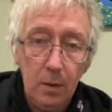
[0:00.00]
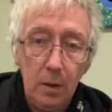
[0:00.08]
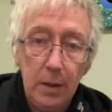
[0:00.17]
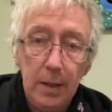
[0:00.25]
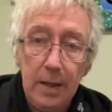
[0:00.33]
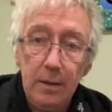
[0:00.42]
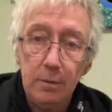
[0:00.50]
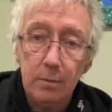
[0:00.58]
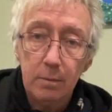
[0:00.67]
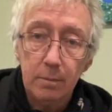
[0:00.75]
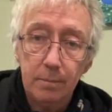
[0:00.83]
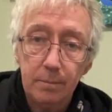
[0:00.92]
Again,
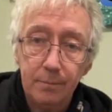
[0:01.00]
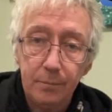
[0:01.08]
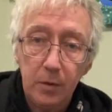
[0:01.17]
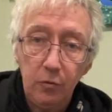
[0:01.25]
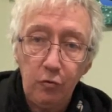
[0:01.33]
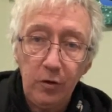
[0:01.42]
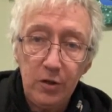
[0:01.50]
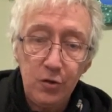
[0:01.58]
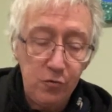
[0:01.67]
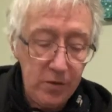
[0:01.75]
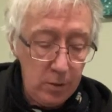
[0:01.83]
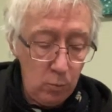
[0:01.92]
strings
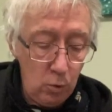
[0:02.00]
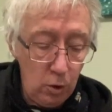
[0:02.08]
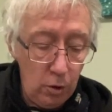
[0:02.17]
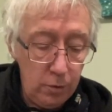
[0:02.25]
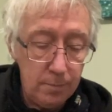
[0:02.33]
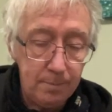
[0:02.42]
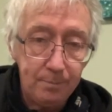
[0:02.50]
3 and 1,